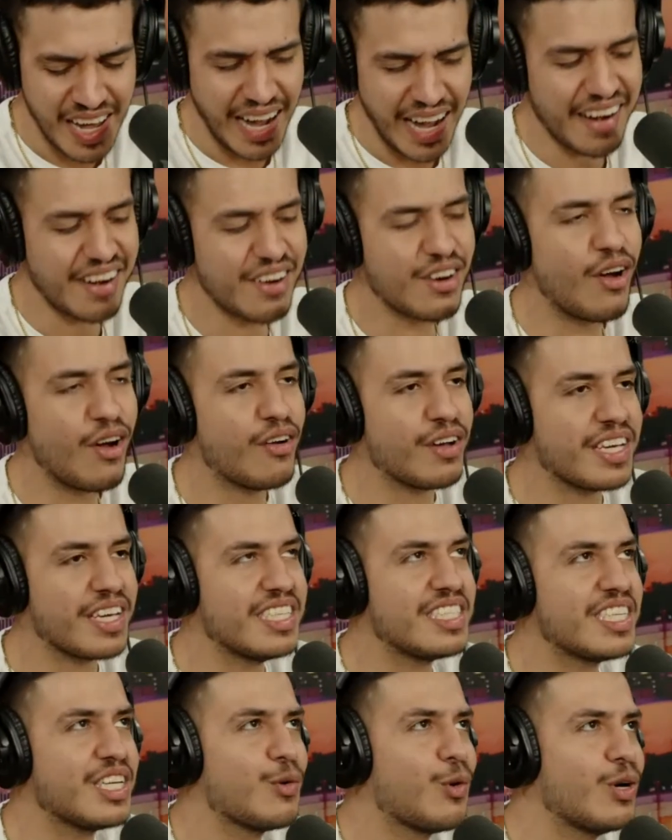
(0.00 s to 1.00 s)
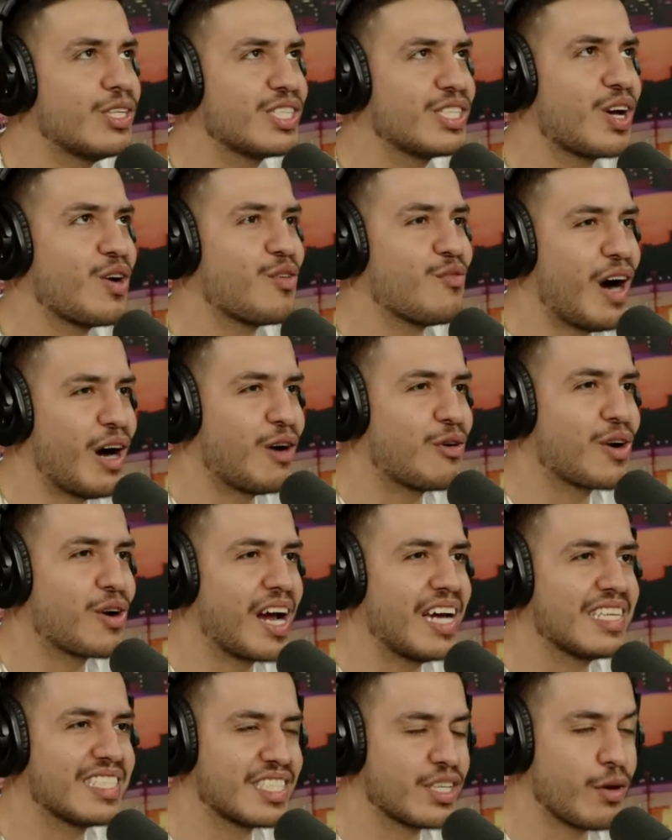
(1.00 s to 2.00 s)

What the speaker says: I didn't know how easy it was to go viral, guys,